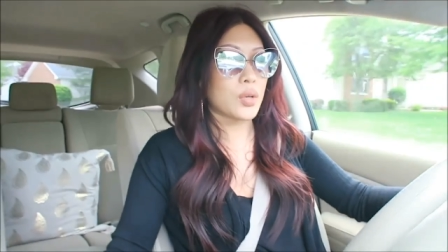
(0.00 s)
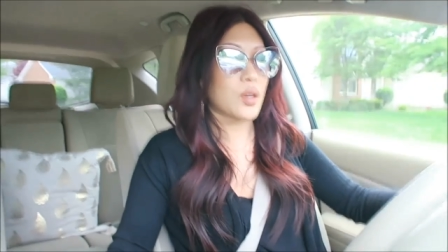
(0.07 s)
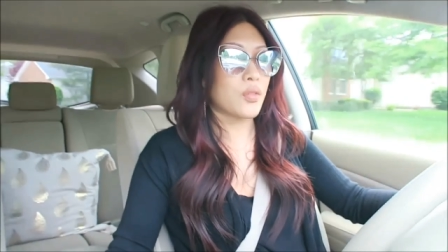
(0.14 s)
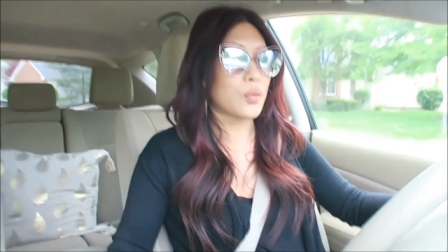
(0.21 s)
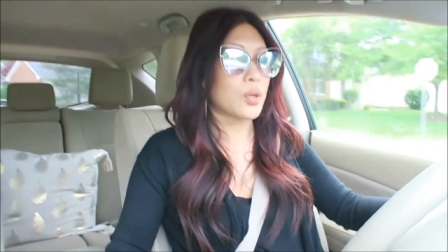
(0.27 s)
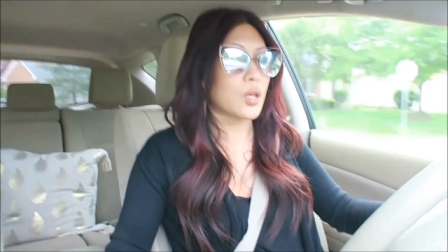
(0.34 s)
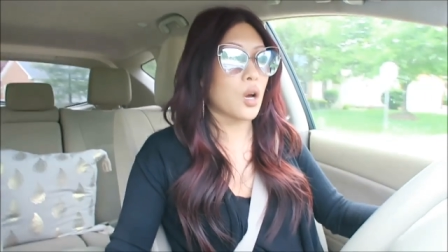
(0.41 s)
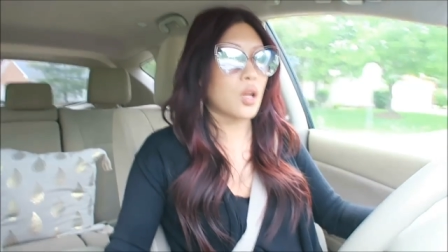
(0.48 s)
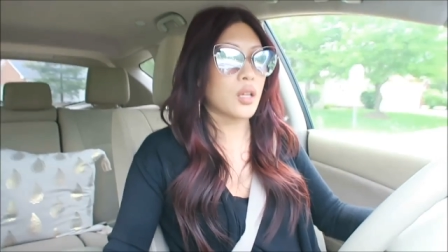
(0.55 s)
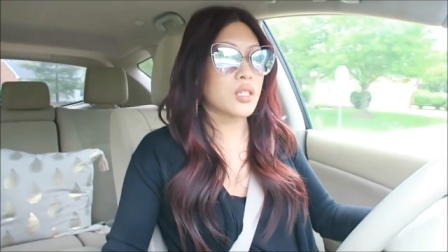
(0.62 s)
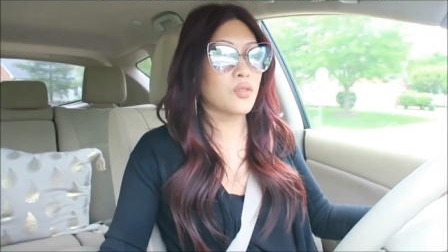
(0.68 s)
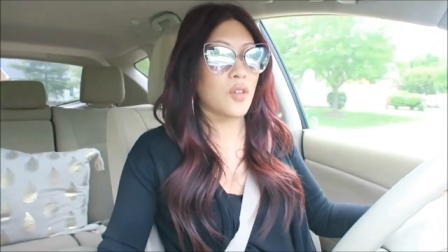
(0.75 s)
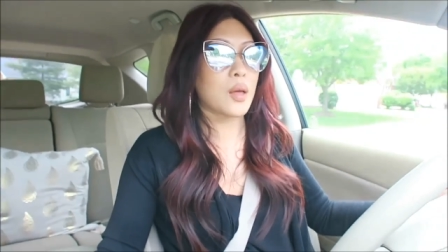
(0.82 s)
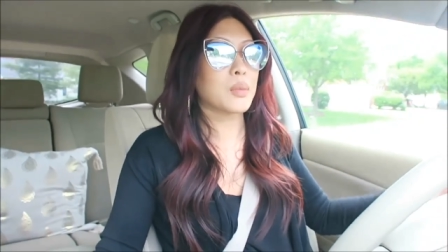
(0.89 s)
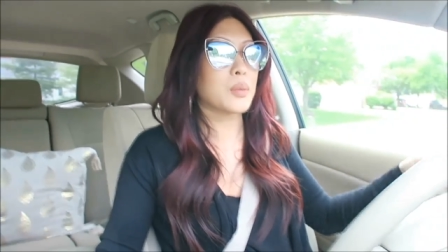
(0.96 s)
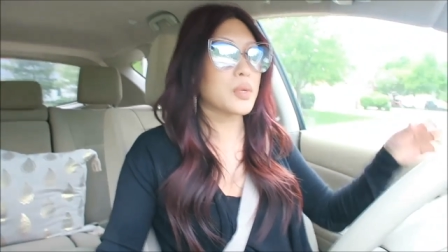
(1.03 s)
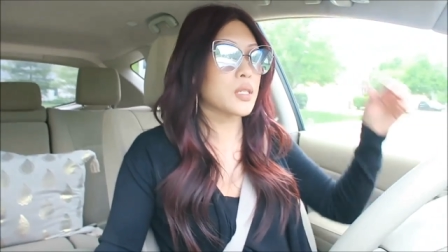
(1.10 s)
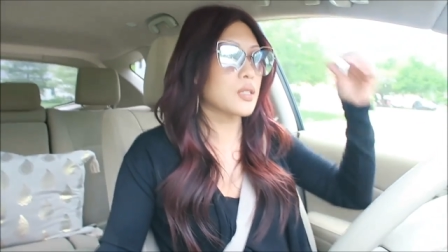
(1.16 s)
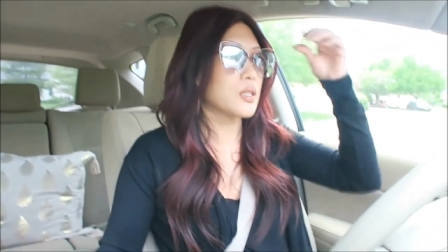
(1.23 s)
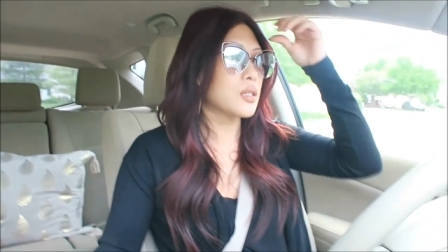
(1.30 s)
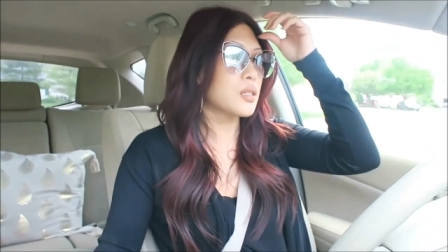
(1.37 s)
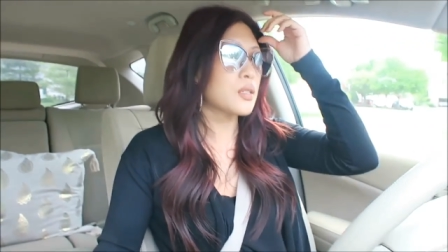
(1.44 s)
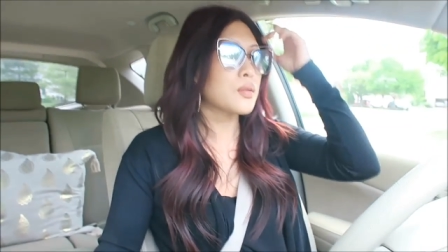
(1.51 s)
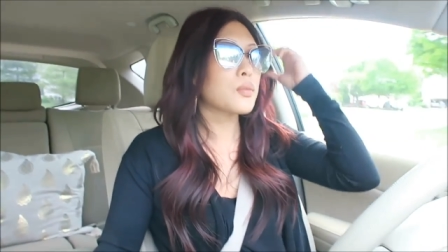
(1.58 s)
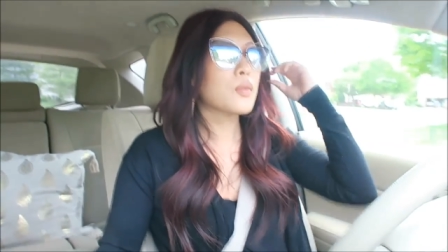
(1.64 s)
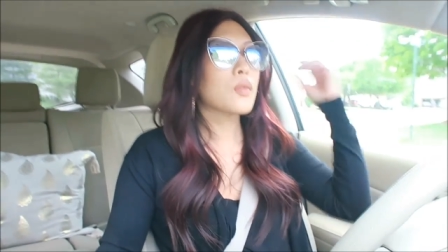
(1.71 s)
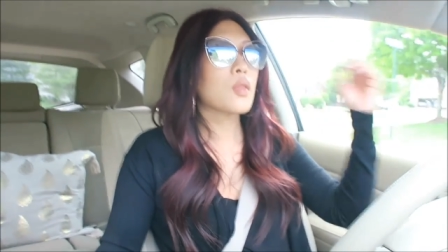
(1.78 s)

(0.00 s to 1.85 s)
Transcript: whatever you want to call it. It's a family business.